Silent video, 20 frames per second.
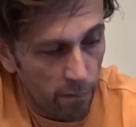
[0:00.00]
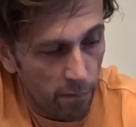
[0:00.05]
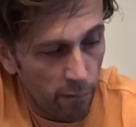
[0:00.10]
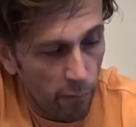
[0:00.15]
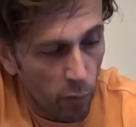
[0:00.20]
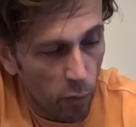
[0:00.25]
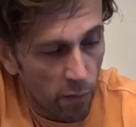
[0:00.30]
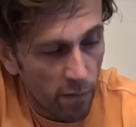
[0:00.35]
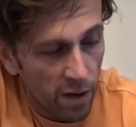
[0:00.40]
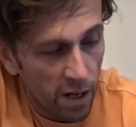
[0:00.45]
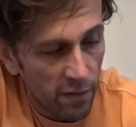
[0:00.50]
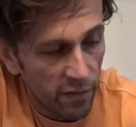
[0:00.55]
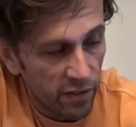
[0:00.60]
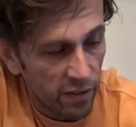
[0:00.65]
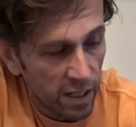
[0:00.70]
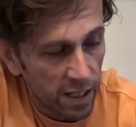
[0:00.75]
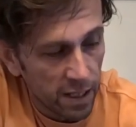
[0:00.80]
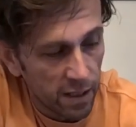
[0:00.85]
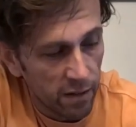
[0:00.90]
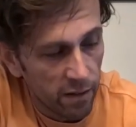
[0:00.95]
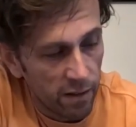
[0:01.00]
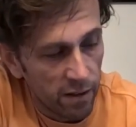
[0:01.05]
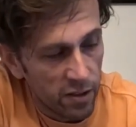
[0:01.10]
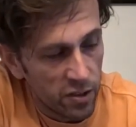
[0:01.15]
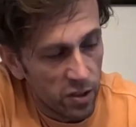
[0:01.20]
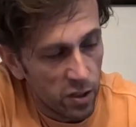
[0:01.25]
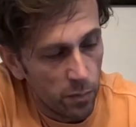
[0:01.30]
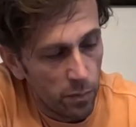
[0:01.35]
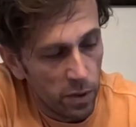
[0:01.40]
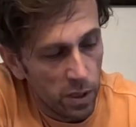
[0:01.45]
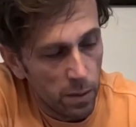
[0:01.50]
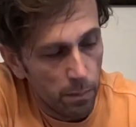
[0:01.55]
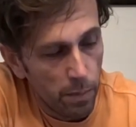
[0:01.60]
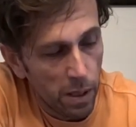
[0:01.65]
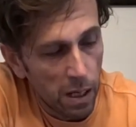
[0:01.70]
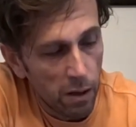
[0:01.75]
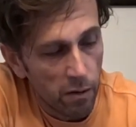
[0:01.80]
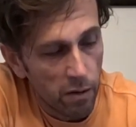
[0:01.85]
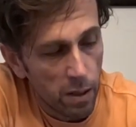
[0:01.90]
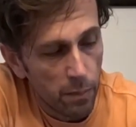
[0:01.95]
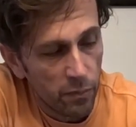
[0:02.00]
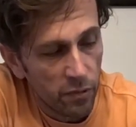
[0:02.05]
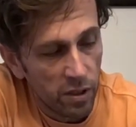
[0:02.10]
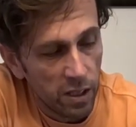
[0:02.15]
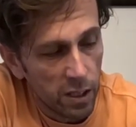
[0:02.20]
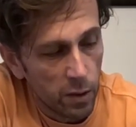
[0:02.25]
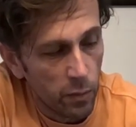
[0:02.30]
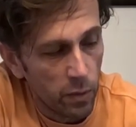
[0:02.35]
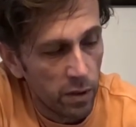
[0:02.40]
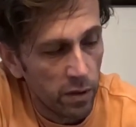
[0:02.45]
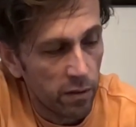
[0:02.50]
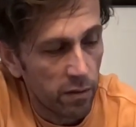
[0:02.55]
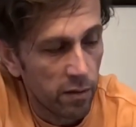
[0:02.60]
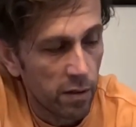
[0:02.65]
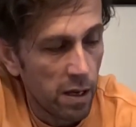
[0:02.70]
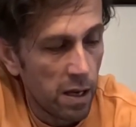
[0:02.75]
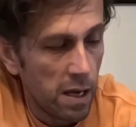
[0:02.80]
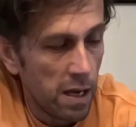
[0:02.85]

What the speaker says: For 4 or 5 seconds there should be a power up sequence,